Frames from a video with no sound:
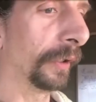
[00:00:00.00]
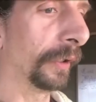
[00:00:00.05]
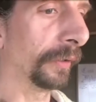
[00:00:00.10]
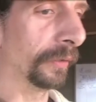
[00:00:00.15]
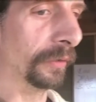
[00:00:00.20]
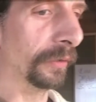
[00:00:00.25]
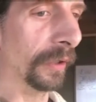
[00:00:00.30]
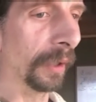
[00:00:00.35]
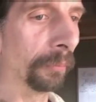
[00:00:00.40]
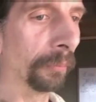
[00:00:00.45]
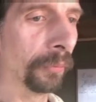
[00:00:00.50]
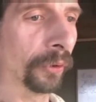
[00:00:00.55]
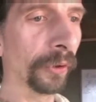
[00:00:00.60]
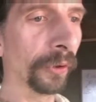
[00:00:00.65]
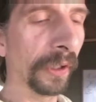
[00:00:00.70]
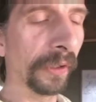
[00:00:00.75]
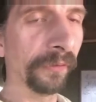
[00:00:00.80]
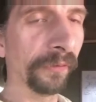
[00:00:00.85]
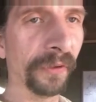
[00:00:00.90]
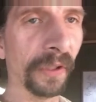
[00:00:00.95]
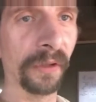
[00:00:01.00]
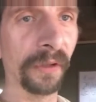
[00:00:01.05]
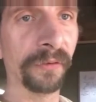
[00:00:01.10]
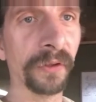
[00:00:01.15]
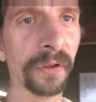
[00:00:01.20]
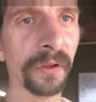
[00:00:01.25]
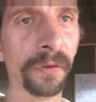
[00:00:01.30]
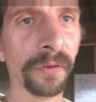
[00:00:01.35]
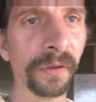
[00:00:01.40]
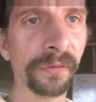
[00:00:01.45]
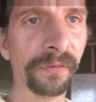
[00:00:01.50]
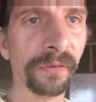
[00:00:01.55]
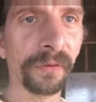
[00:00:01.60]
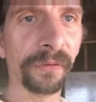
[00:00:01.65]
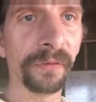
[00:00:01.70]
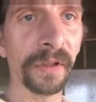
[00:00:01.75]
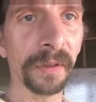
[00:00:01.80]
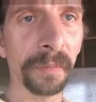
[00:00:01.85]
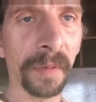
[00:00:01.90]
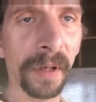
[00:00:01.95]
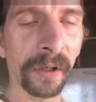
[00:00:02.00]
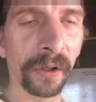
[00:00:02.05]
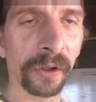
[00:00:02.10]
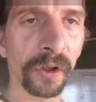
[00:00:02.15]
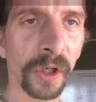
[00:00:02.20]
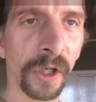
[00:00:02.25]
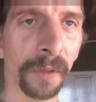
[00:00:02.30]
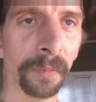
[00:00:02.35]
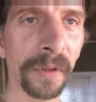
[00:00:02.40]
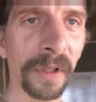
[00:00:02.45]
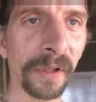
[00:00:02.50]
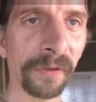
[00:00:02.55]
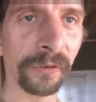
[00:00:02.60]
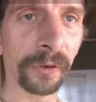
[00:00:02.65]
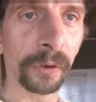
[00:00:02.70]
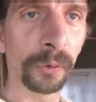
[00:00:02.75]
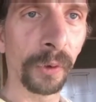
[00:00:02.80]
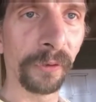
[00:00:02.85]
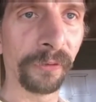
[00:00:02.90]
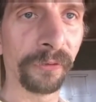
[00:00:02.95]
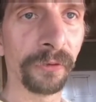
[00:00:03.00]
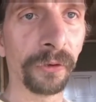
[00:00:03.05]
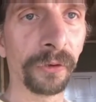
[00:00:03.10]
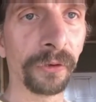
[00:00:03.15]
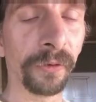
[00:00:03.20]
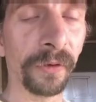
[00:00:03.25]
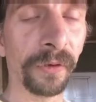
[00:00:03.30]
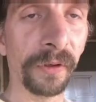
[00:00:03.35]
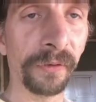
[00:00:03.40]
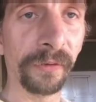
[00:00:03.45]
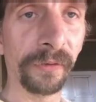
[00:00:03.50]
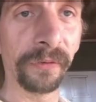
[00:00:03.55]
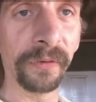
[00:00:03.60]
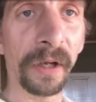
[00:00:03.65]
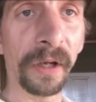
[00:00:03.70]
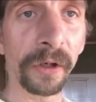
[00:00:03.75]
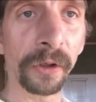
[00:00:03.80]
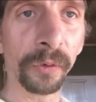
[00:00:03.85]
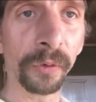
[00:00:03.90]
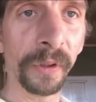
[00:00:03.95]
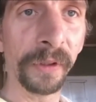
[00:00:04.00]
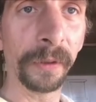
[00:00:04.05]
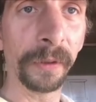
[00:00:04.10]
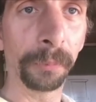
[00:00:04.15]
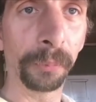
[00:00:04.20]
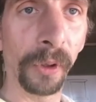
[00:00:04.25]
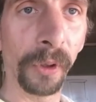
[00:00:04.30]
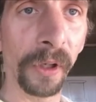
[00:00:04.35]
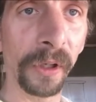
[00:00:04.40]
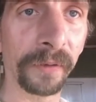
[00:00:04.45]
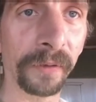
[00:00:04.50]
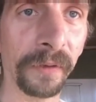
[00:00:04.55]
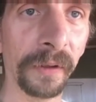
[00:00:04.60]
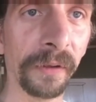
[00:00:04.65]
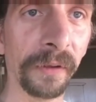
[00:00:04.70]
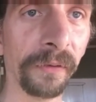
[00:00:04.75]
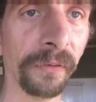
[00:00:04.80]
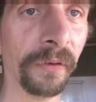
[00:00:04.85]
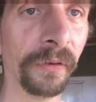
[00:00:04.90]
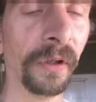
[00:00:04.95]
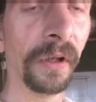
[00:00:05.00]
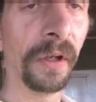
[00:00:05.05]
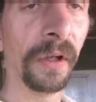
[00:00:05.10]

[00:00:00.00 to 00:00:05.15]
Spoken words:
number that says, you know, this is the amount of carbon that's sequestered, or this is how green the product is.